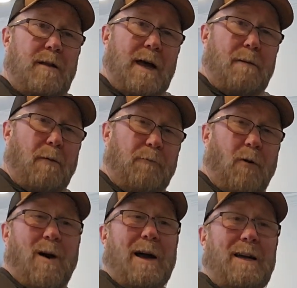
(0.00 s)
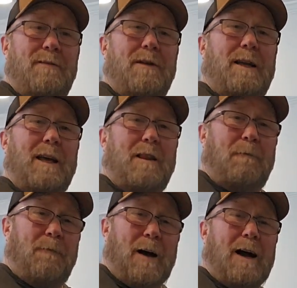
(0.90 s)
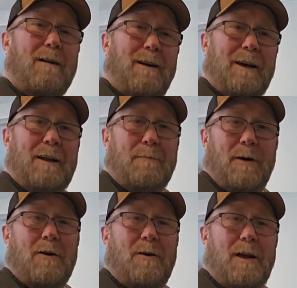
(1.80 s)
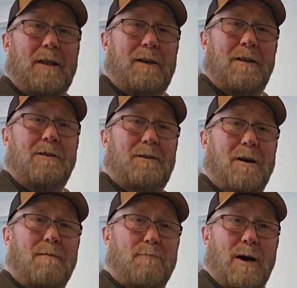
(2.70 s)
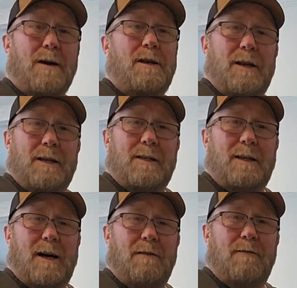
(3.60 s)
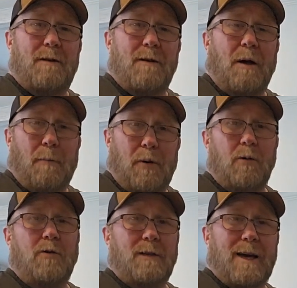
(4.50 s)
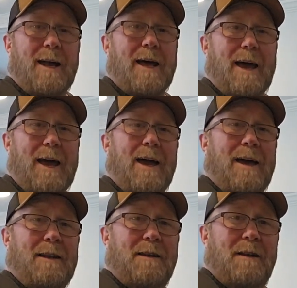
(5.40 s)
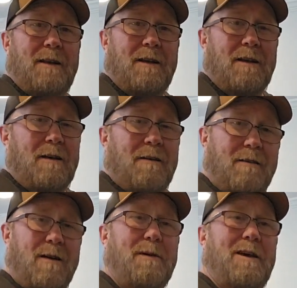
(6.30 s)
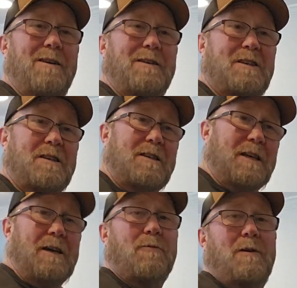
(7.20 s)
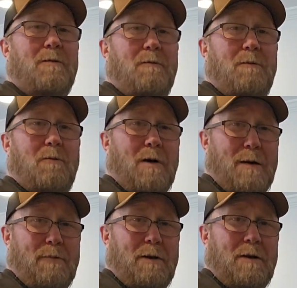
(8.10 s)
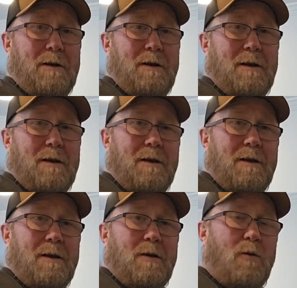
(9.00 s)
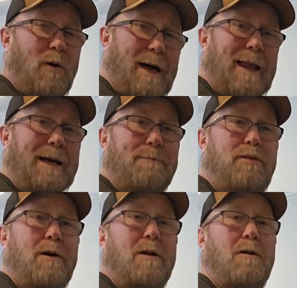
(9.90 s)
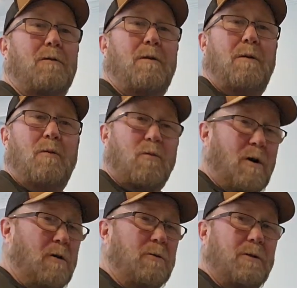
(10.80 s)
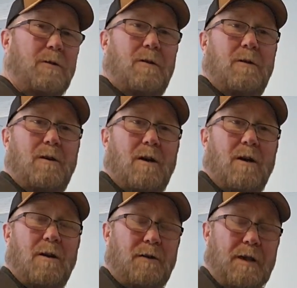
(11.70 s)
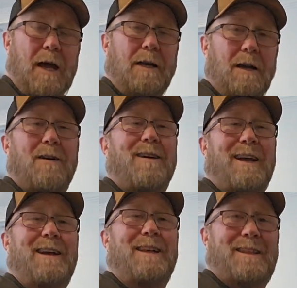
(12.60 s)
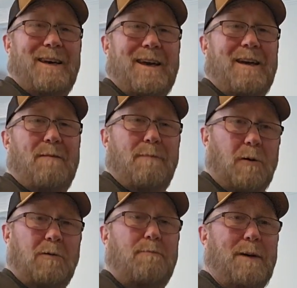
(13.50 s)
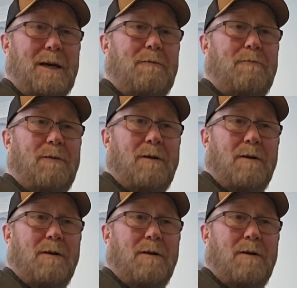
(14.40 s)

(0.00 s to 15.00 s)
Now, before I even get the fire lit up underneath it and start browning this stuff, Pooch has got to add some of his secret weapon, what I like to put on roast. Dang near anything, most beef.